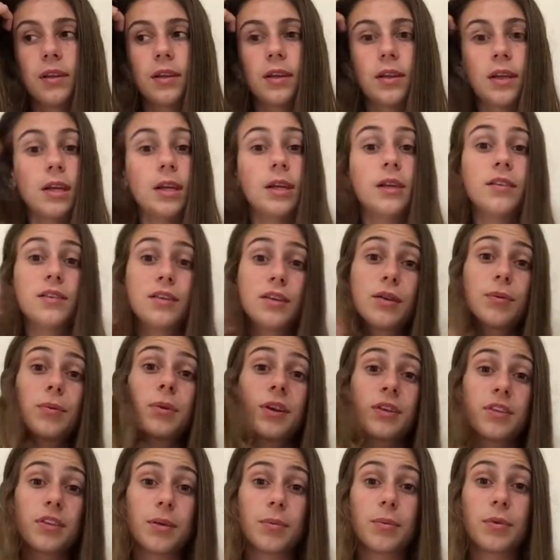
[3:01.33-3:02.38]
he still
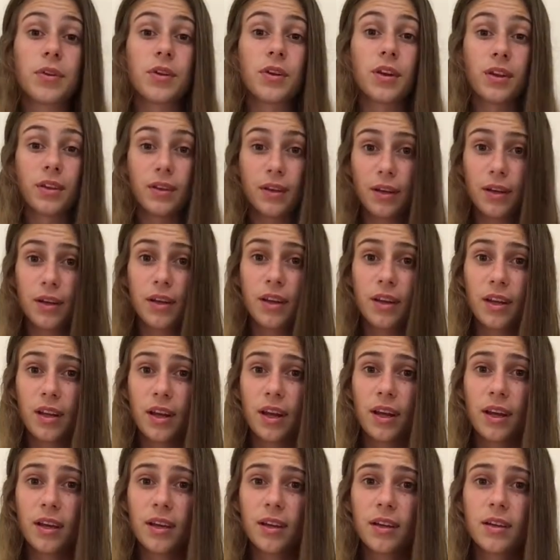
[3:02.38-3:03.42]
breaks up with her at the end of the
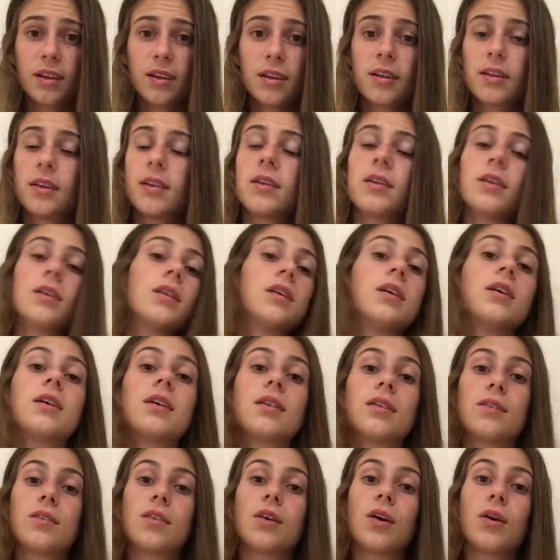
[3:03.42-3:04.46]
night.
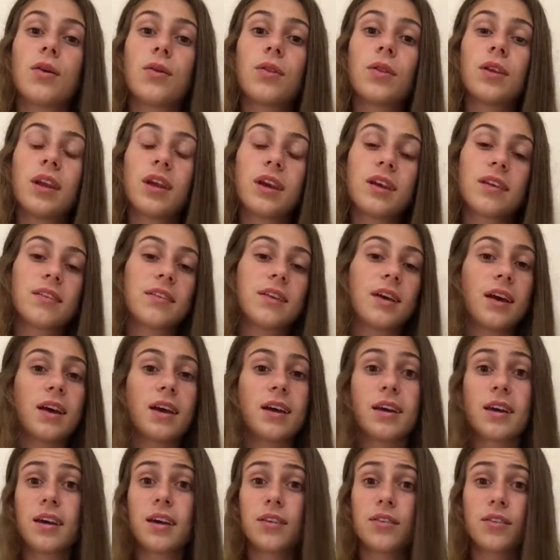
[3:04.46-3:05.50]
So the next
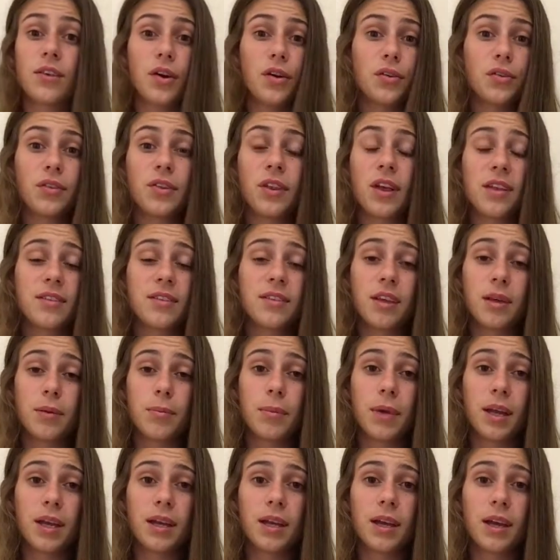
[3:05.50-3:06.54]
day is also that same
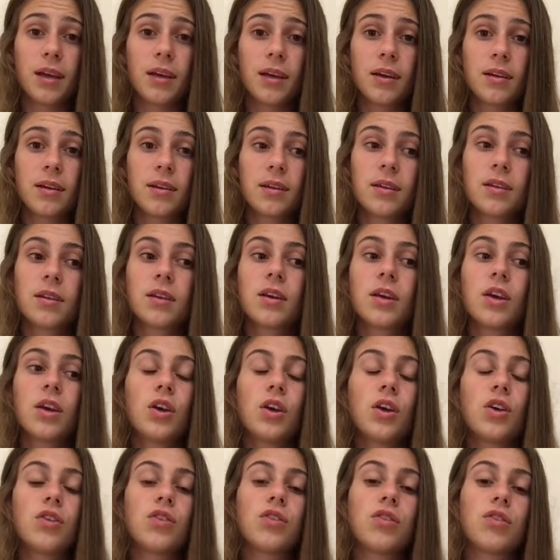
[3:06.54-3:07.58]
Monday.
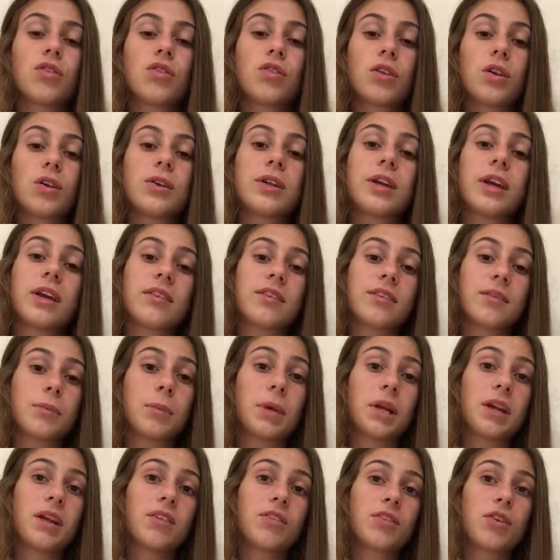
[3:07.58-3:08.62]
So slowly as the
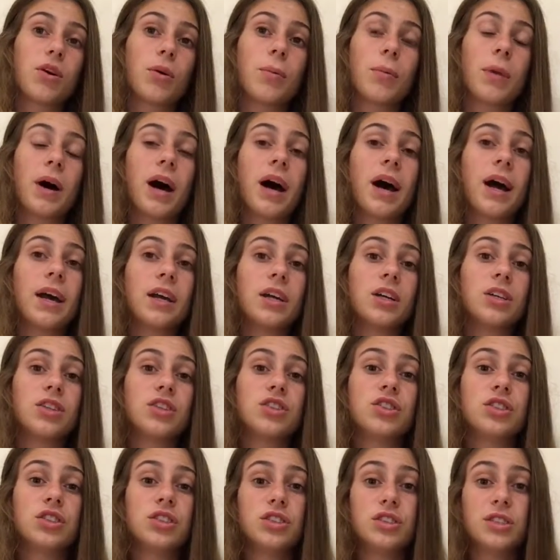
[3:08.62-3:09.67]
Mondays go by,
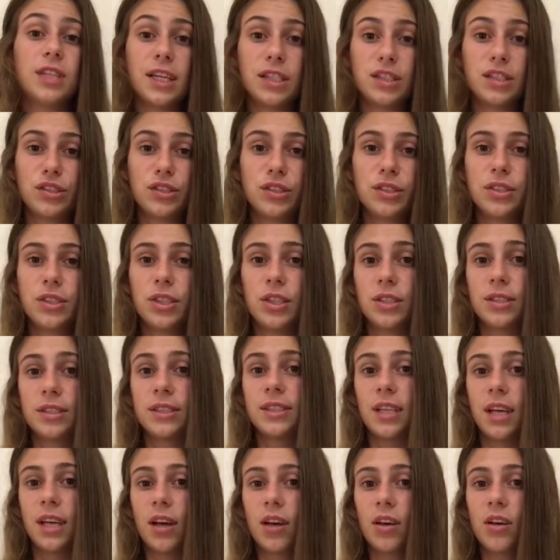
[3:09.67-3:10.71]
she changes
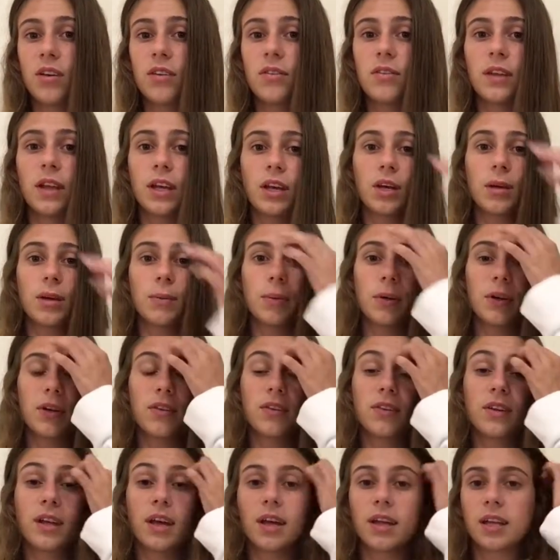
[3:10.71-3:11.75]
herself, like her
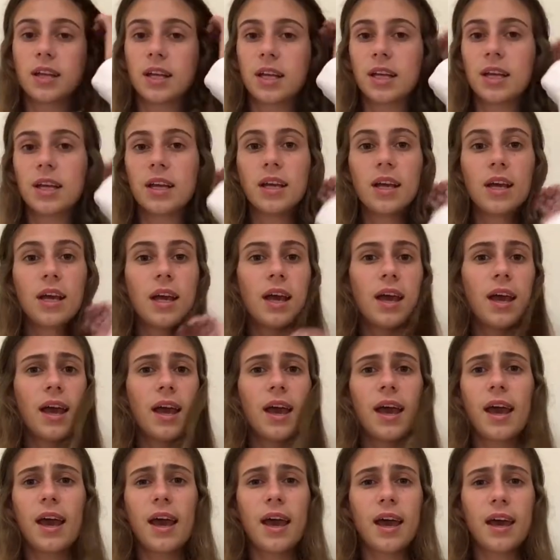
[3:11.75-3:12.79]
personality
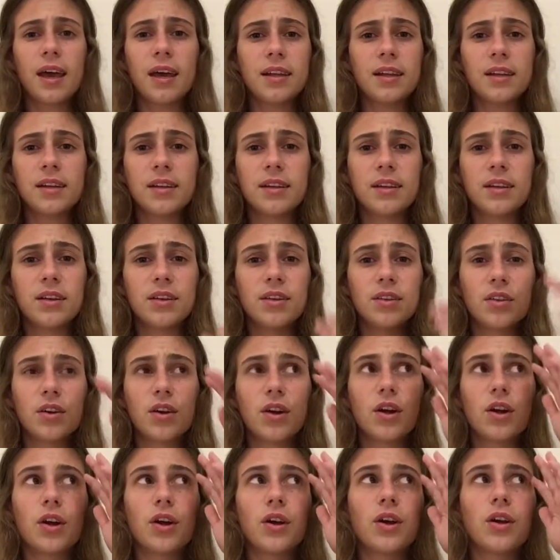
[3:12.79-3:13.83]
and
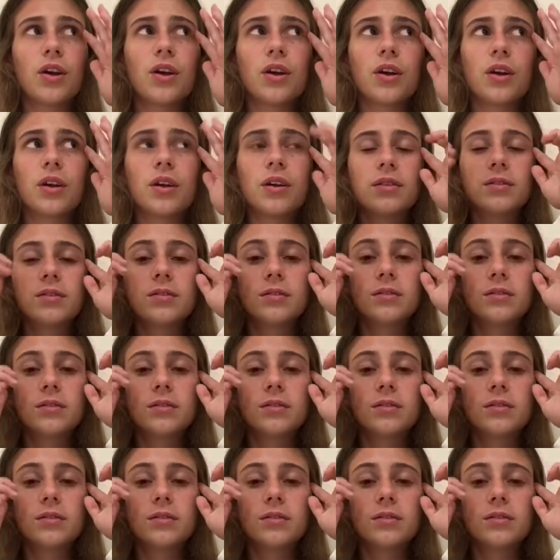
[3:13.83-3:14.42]
her